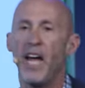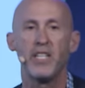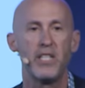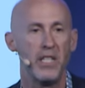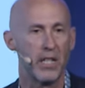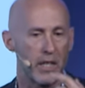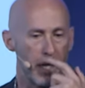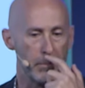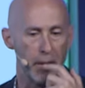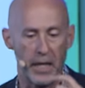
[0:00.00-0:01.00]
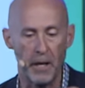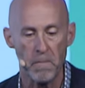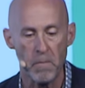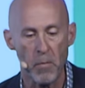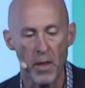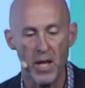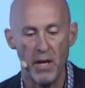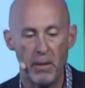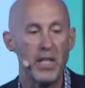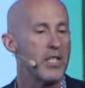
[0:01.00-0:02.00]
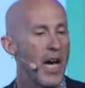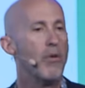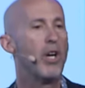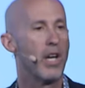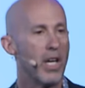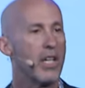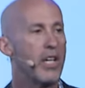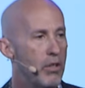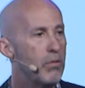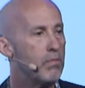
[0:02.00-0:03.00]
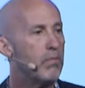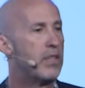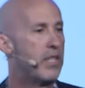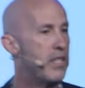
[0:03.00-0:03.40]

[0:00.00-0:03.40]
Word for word: that to your company. Because I would argue to